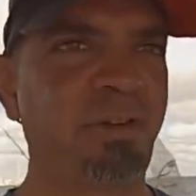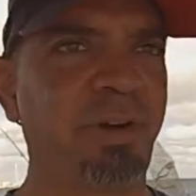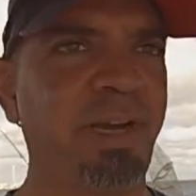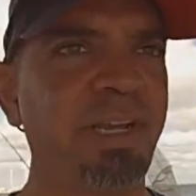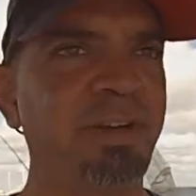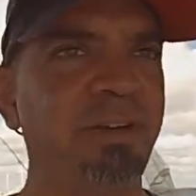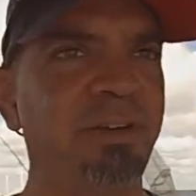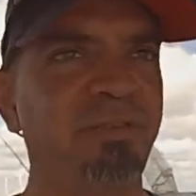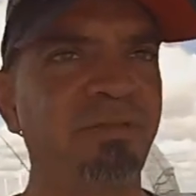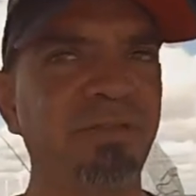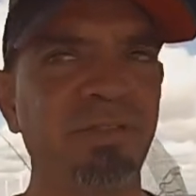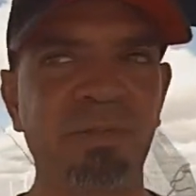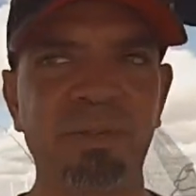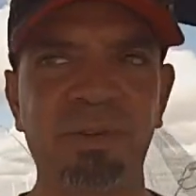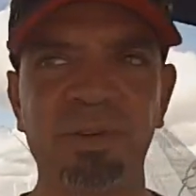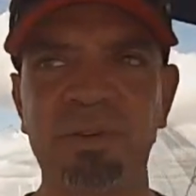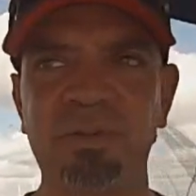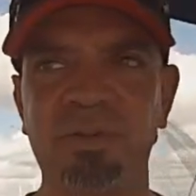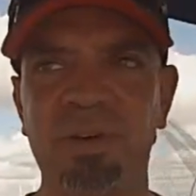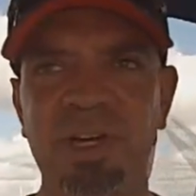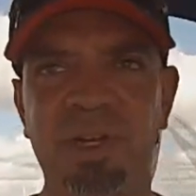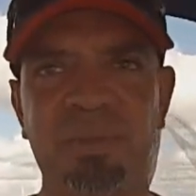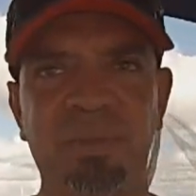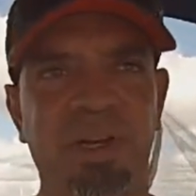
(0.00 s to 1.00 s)
crank over real
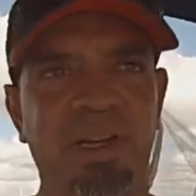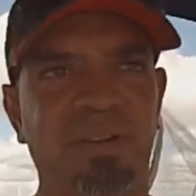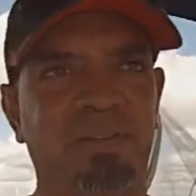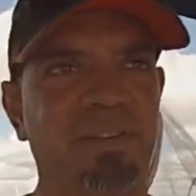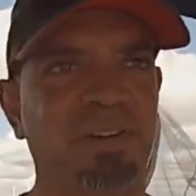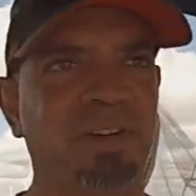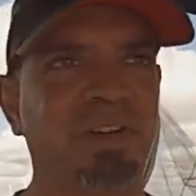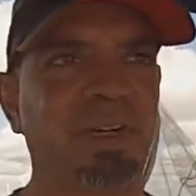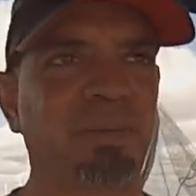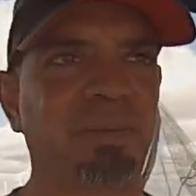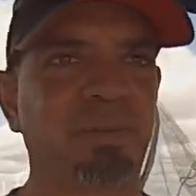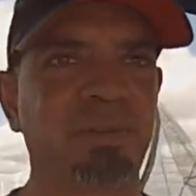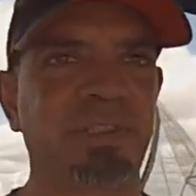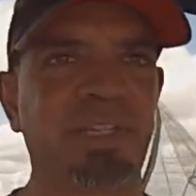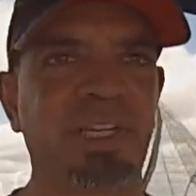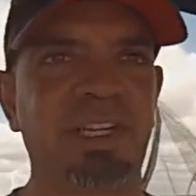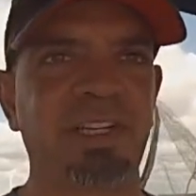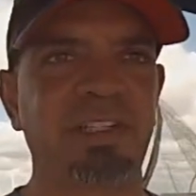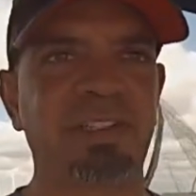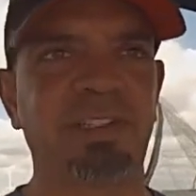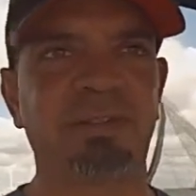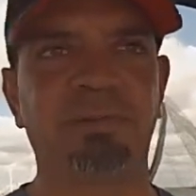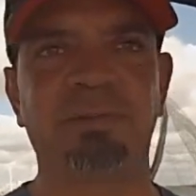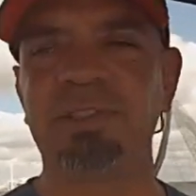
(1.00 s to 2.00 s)
quick, but after a couple
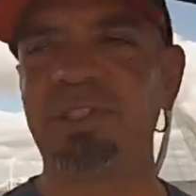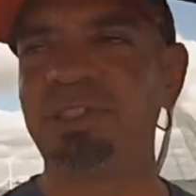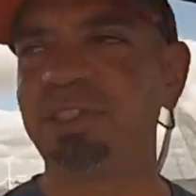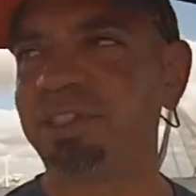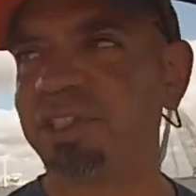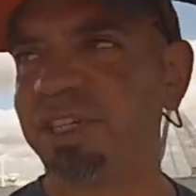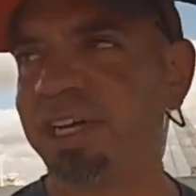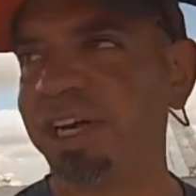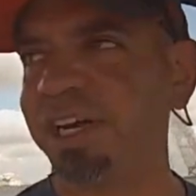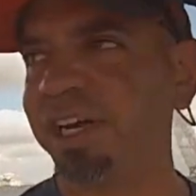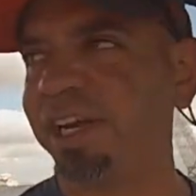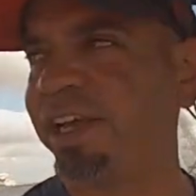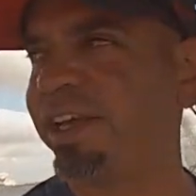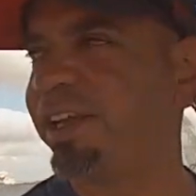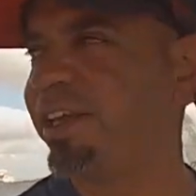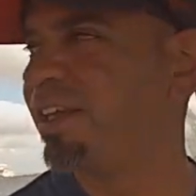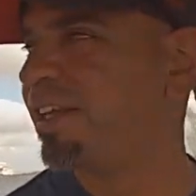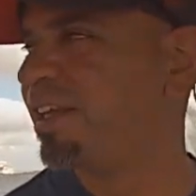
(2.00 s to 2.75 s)
seconds it would just die.